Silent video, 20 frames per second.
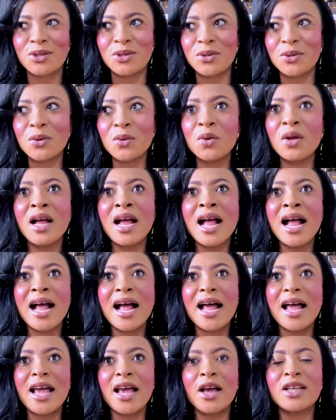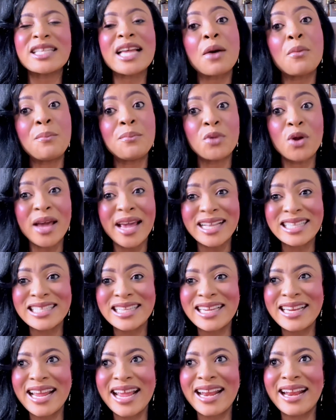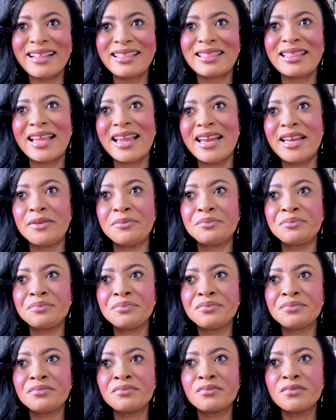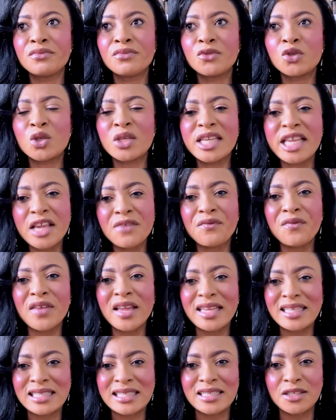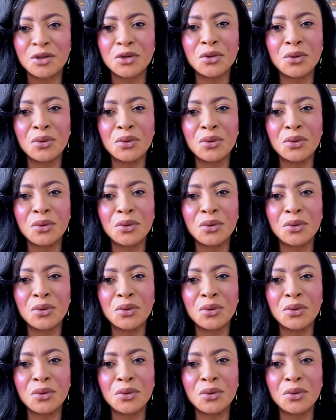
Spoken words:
because I'm not getting anything to give it,